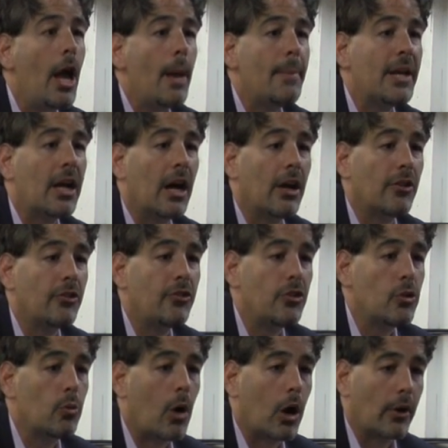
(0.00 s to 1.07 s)
because
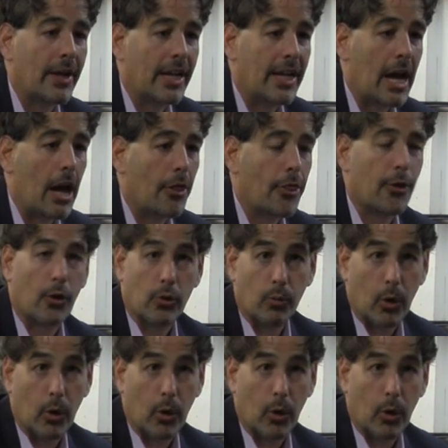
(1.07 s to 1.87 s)
you are in a third